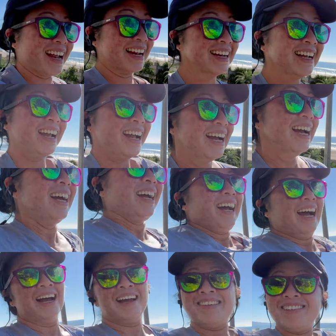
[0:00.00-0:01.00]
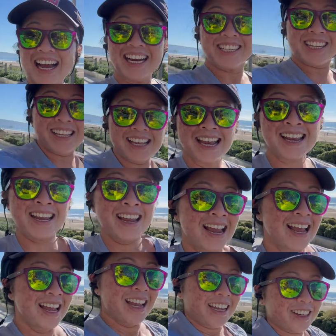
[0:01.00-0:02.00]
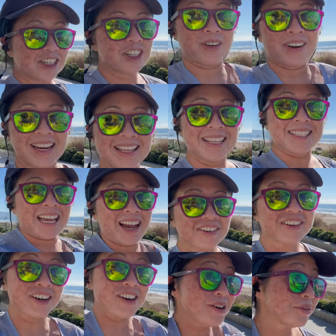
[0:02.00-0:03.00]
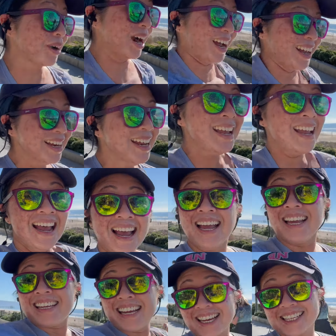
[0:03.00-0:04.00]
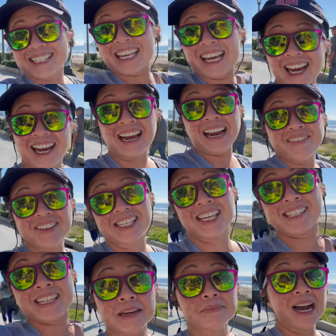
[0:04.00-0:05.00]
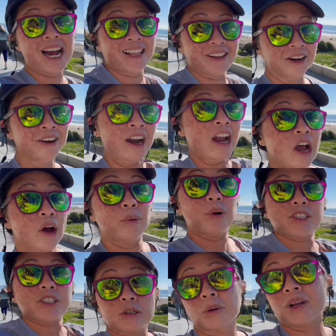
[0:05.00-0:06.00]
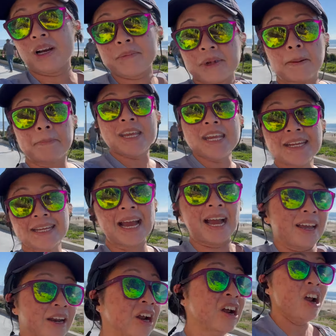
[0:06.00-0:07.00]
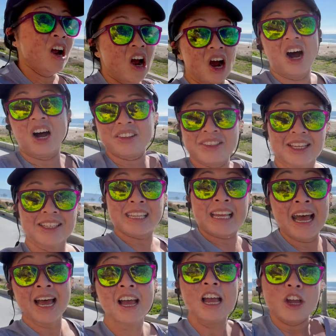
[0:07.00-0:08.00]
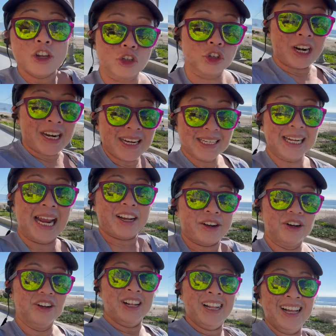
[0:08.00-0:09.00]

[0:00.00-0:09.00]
I'm actually enjoying this afternoon run. Yes, I have a 16 miler, which is what I'm gonna peak at on this training cycle.